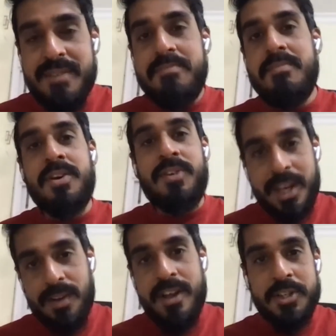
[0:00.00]
but right
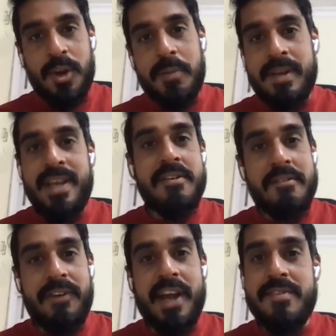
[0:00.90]
now it's showing me
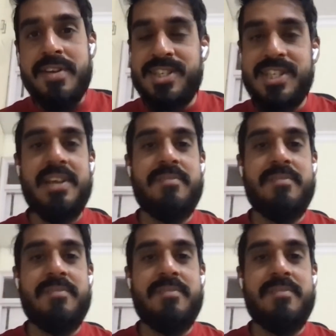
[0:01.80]
5 inch,